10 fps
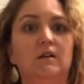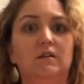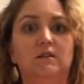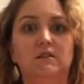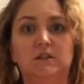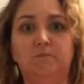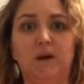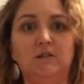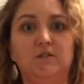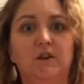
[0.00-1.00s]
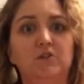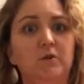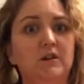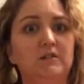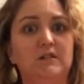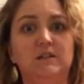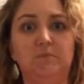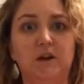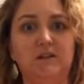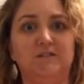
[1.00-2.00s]
six pairs of underwear, six
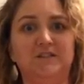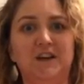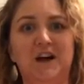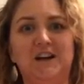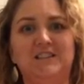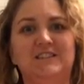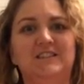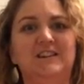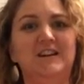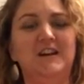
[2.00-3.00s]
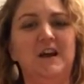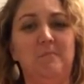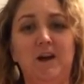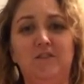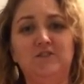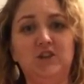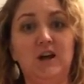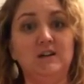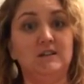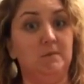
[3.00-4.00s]
pairs of socks, a pair of
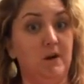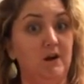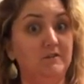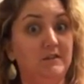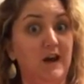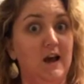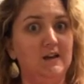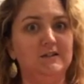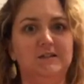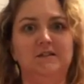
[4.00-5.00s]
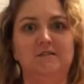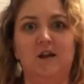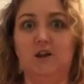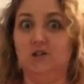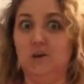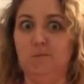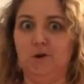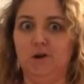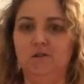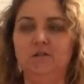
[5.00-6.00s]
chucks, a pair of stacks, a
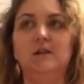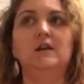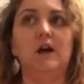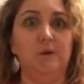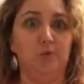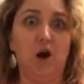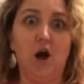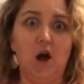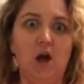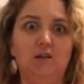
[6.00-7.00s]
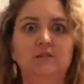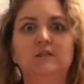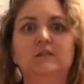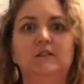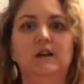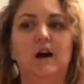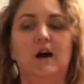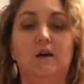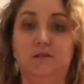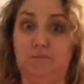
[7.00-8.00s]
jumper, a bra,
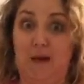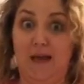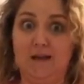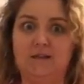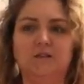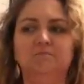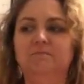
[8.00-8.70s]
uh, Spanx,